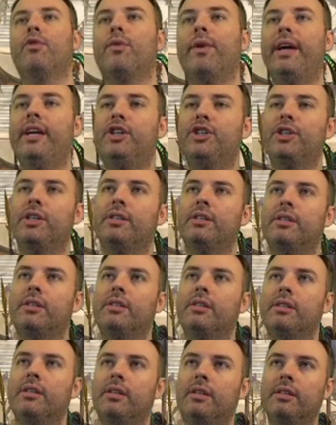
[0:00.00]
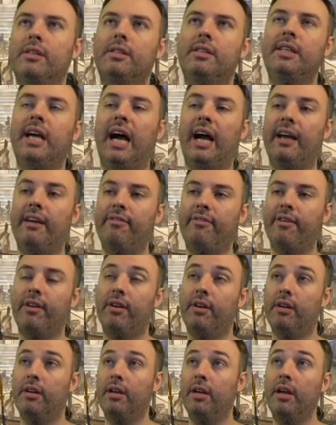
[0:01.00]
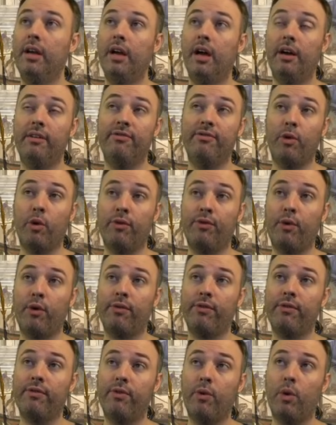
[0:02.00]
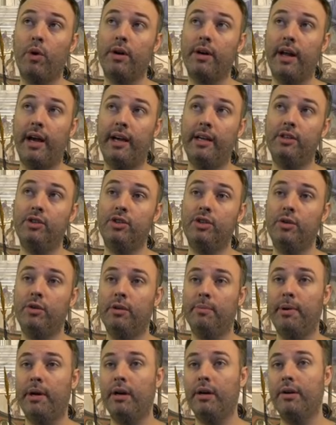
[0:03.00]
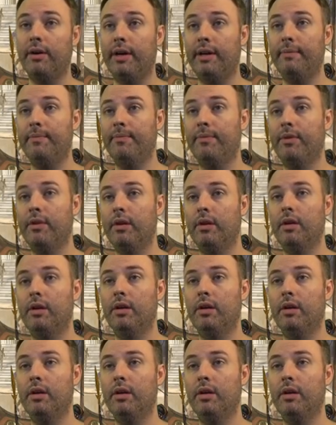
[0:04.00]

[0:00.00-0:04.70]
Voracious Typhon. four four for four. Nice. two and a pair of green.